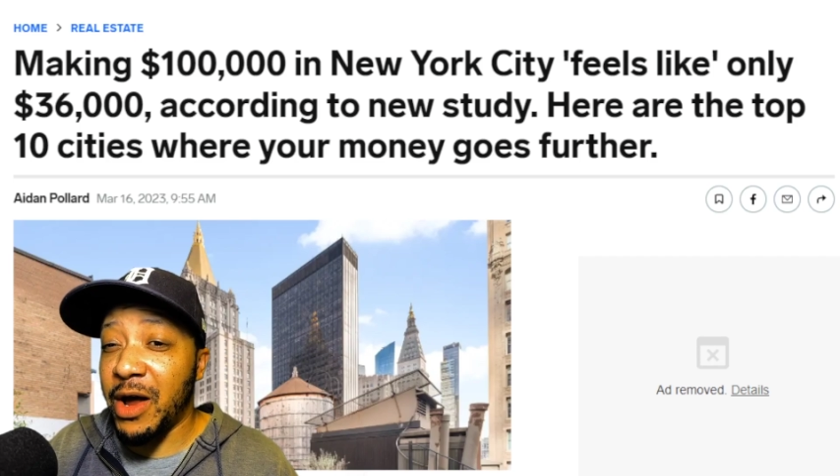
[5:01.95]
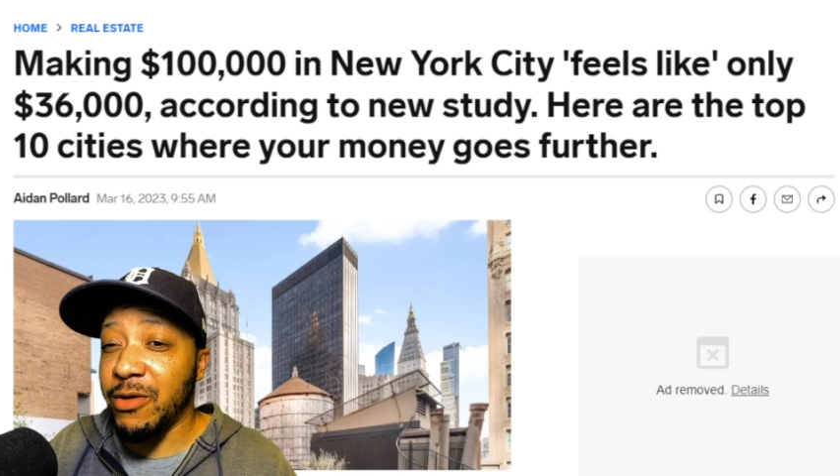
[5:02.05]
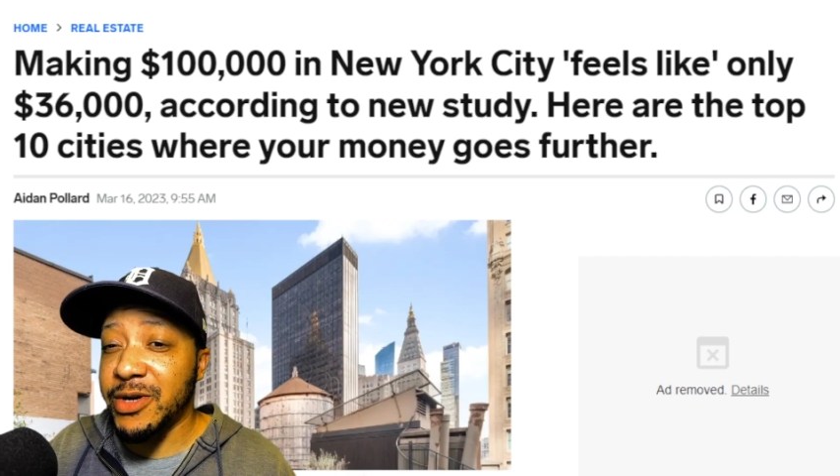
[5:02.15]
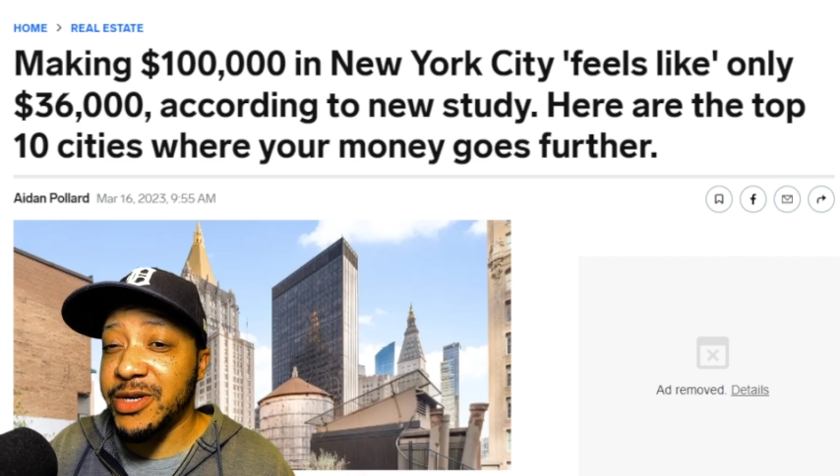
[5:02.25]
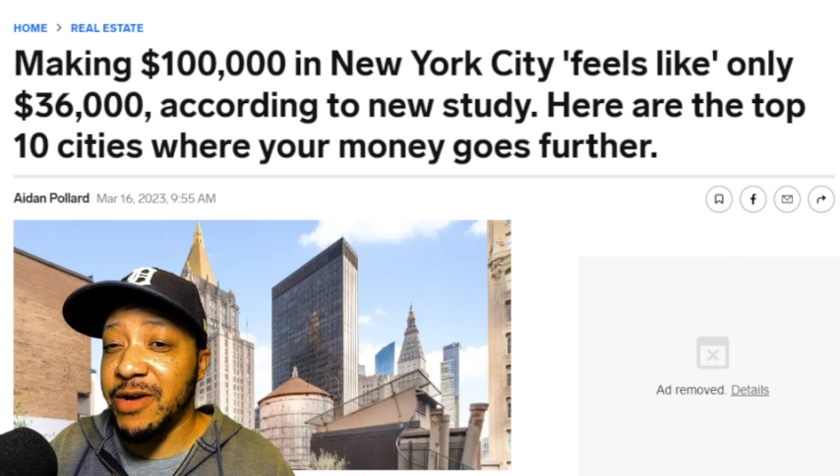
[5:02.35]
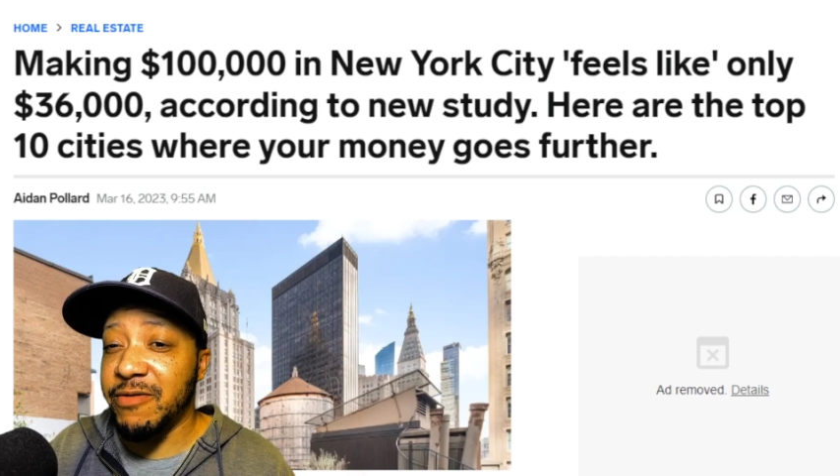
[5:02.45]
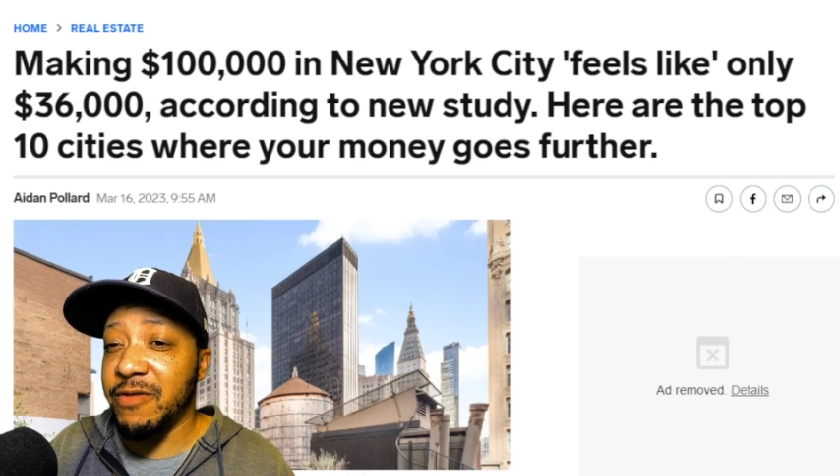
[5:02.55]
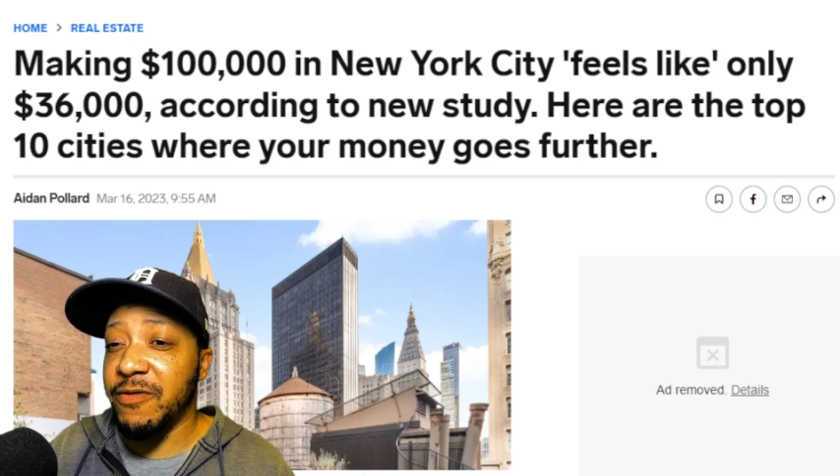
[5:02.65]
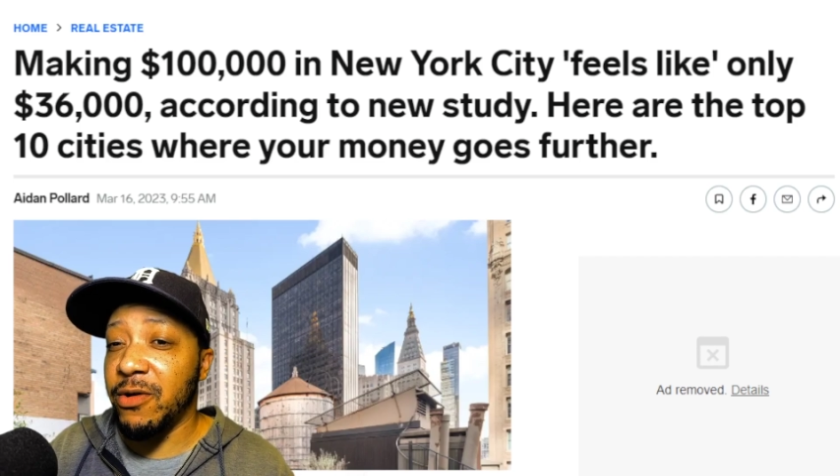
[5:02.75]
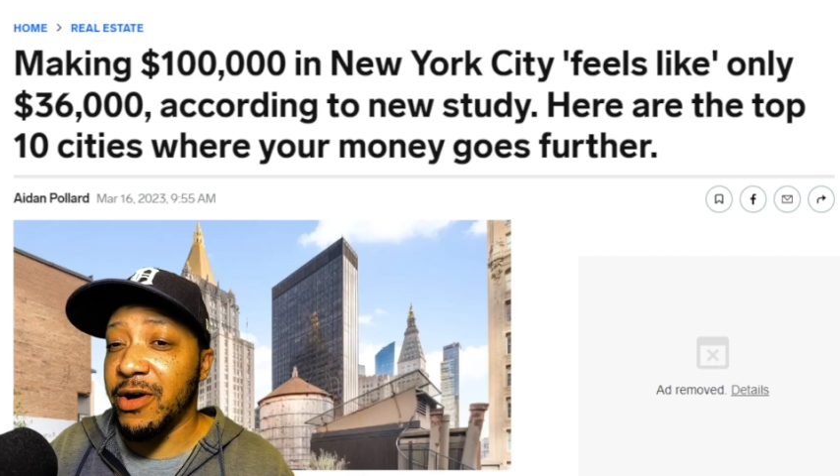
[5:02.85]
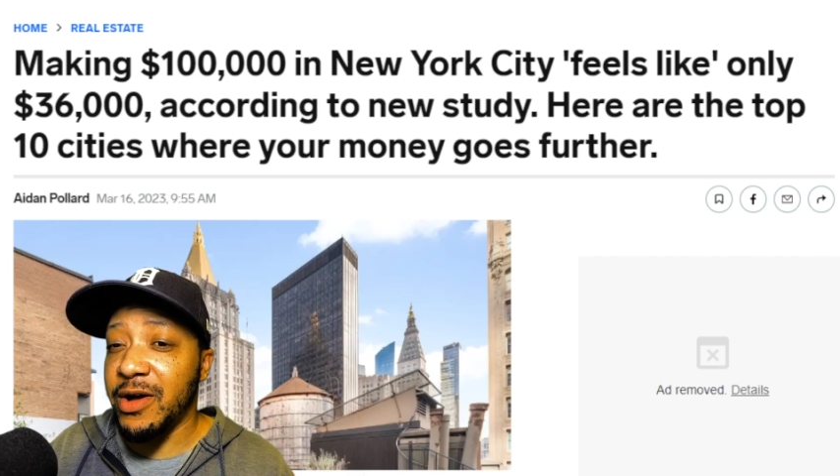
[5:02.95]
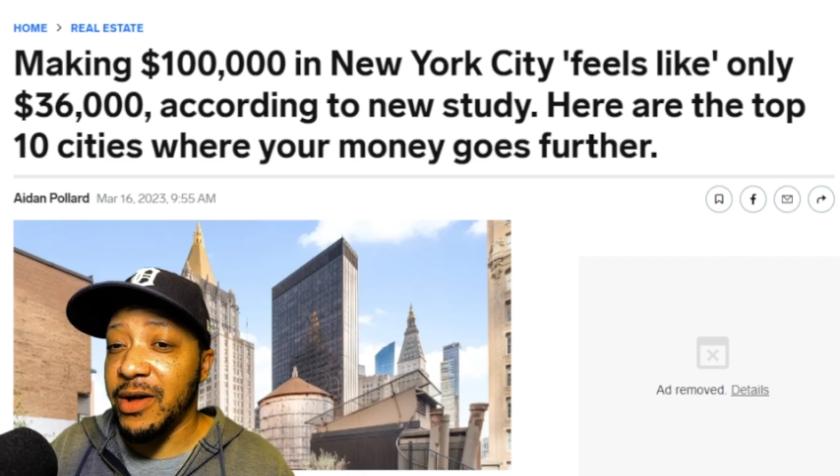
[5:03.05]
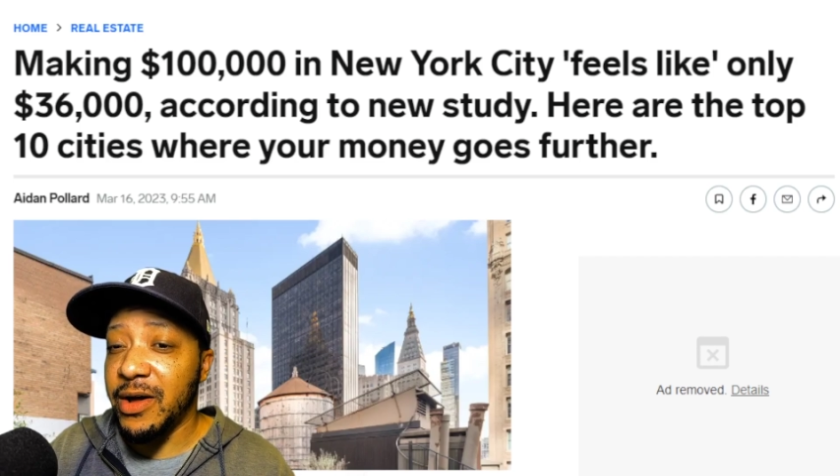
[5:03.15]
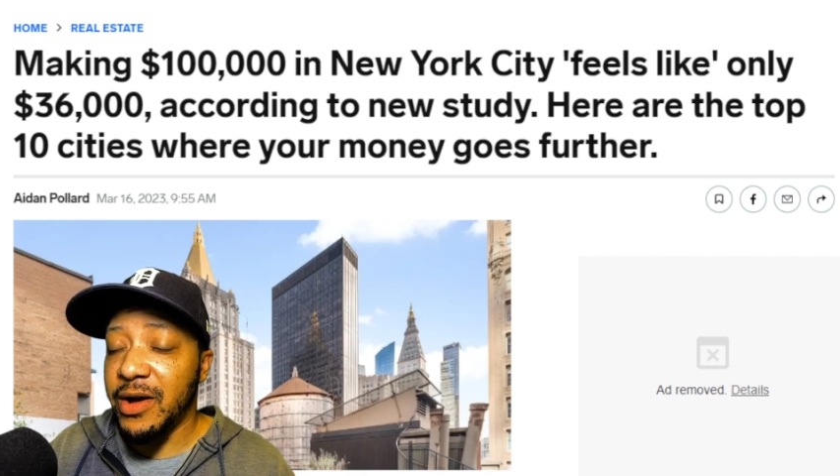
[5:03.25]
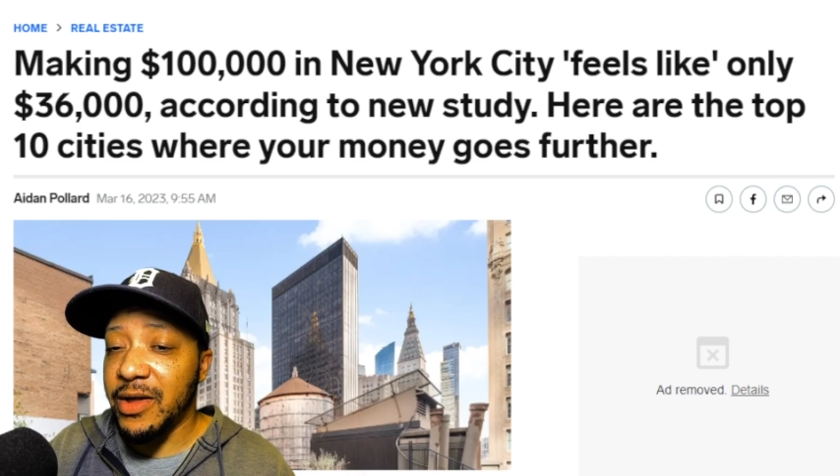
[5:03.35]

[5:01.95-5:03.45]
received in Florida than